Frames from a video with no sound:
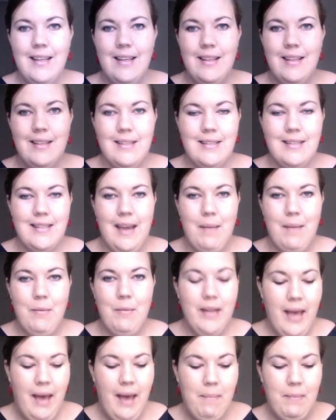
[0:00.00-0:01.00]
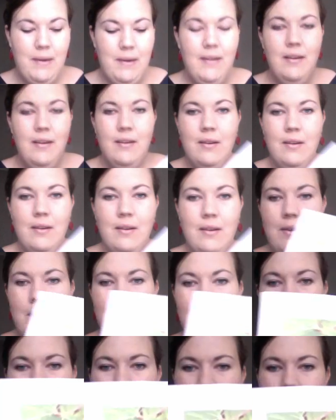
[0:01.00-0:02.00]
The same will happen
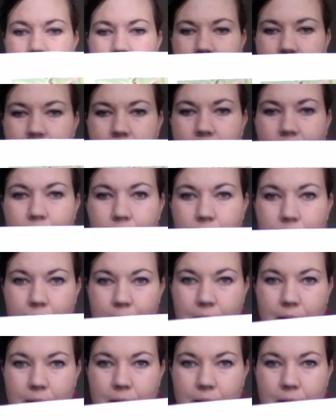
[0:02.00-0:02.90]
with this leaf